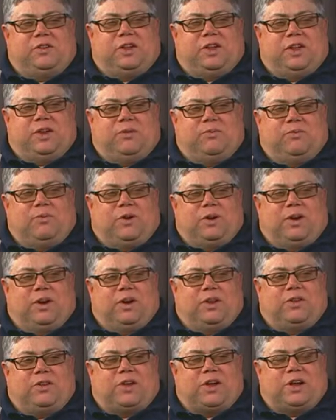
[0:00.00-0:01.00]
and we're
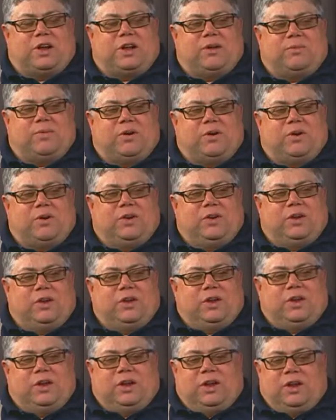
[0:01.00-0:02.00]
going to talk about
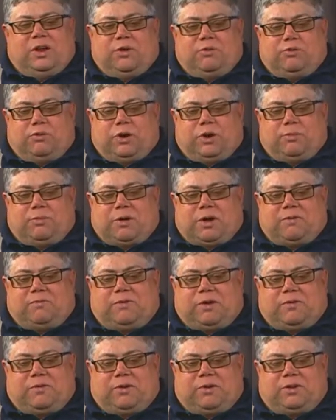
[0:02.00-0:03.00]
one of my
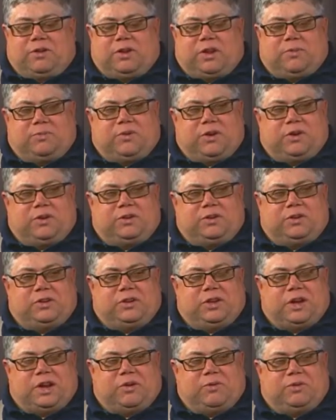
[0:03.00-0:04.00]
favorite subjects
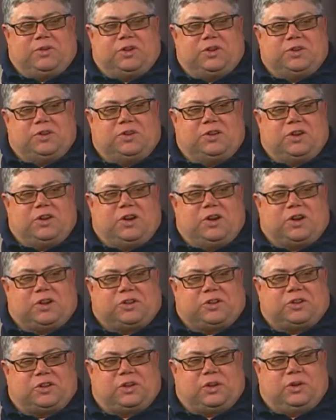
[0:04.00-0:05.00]
today, which is
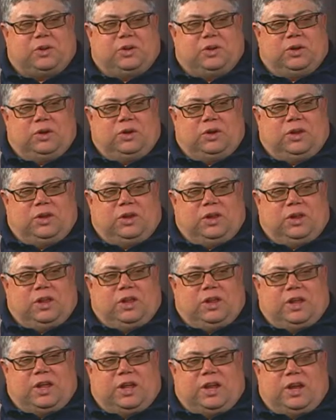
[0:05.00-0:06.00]
dogs.
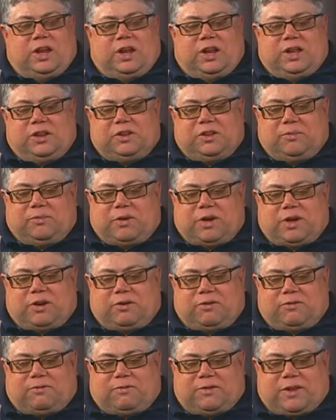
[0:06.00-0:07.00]
And as a
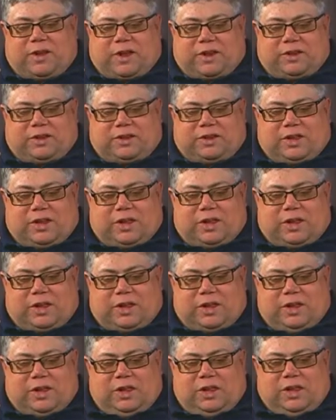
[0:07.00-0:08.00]
matter of fact,
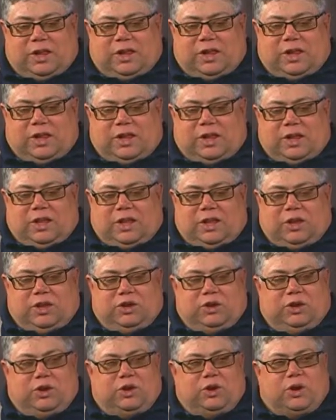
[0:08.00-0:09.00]

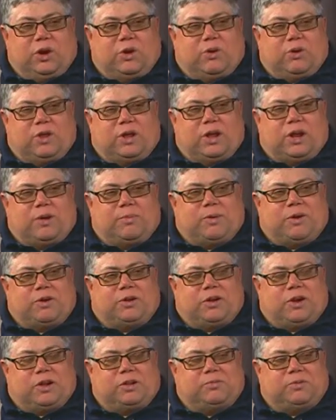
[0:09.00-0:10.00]
you know a lot about
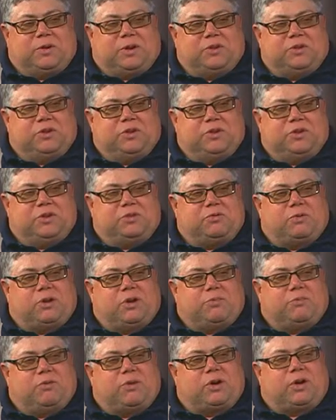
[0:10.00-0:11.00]
dogs because you just
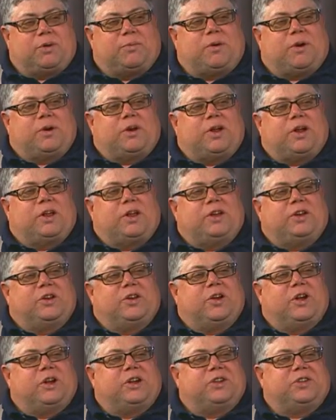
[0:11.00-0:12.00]
wrote a book about a
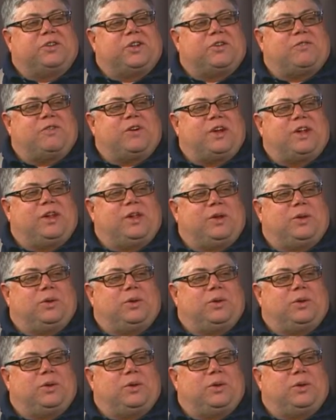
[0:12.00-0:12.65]
dog. Is that right?